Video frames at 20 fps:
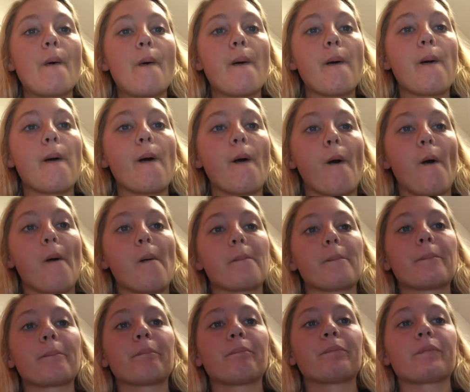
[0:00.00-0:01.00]

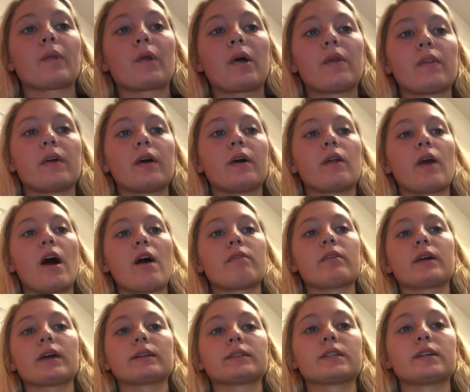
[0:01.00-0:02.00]
And then I have
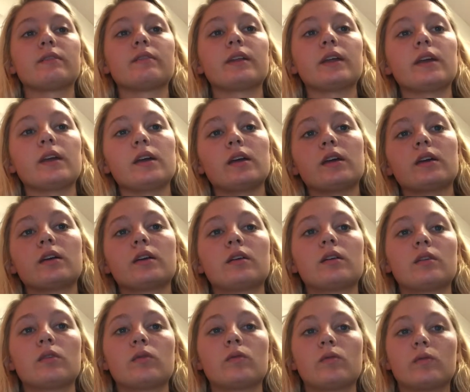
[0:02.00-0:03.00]
an activity,
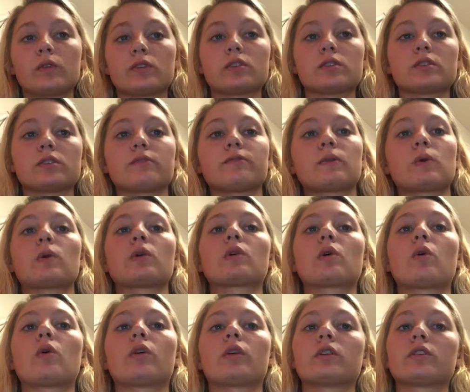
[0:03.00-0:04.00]
which is a
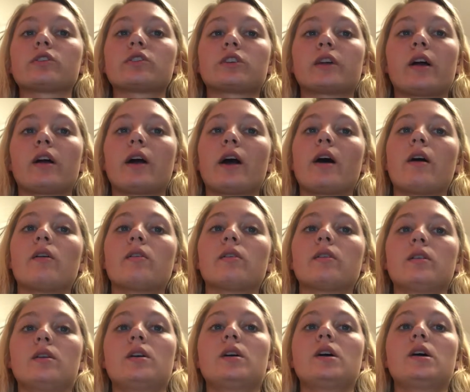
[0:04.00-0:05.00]
4-corner share
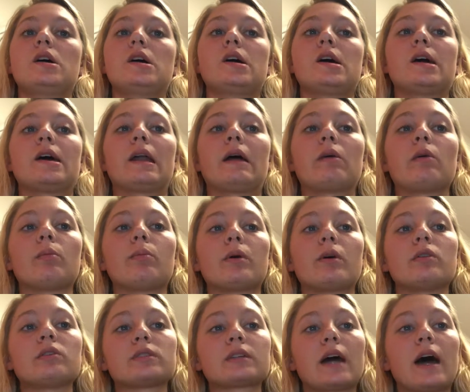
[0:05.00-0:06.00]
out, and I will
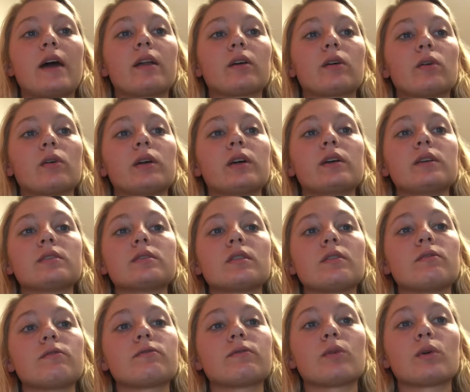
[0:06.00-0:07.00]
post categories
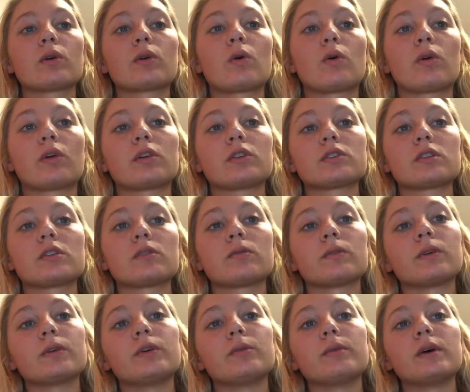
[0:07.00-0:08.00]
in 4 corners of the
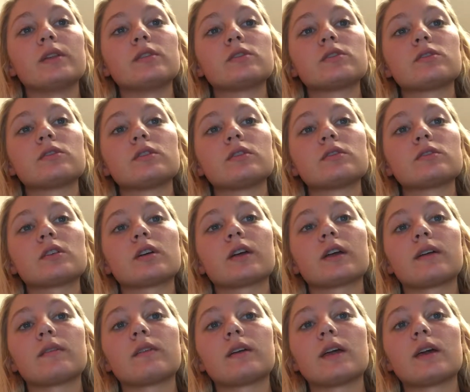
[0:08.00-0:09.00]
room, and students are
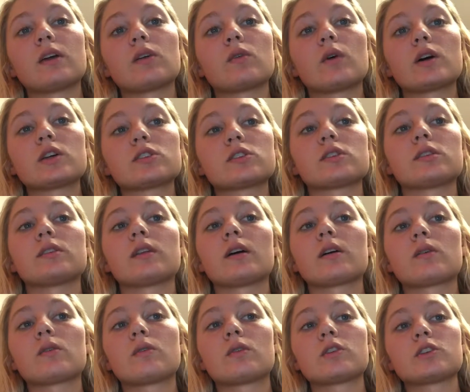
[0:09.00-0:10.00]
given a question
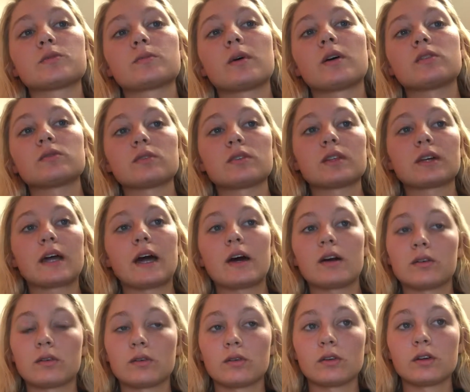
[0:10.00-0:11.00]
that corresponds with the
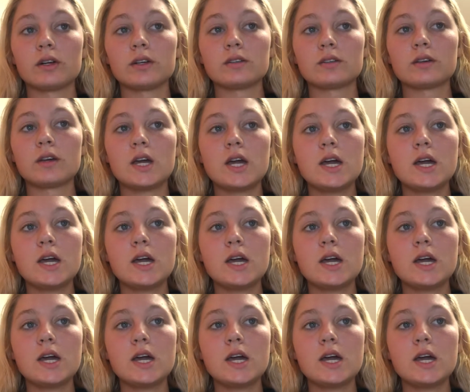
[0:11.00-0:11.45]
categories